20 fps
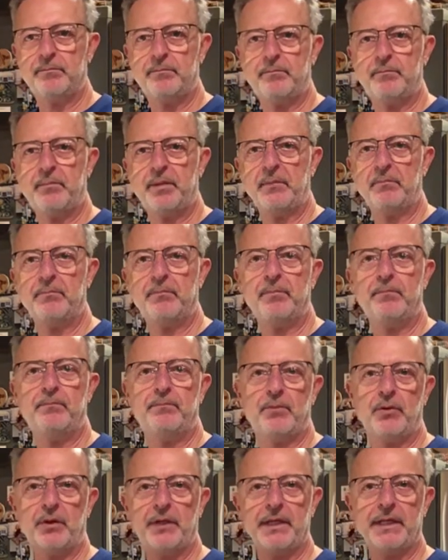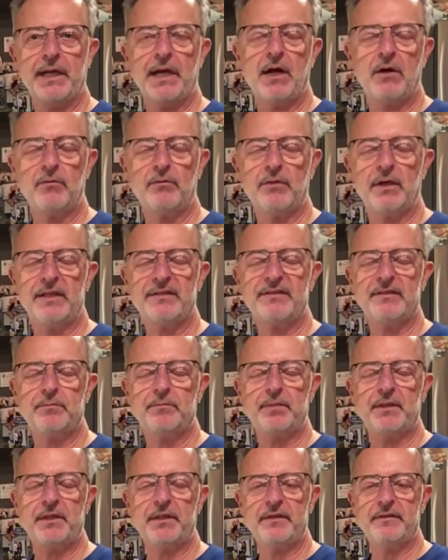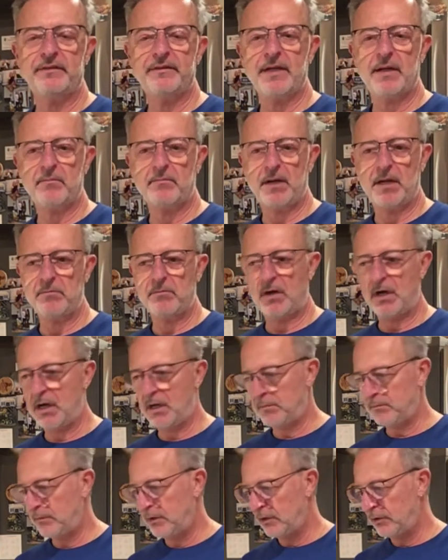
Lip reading: been putting out recipes that my mom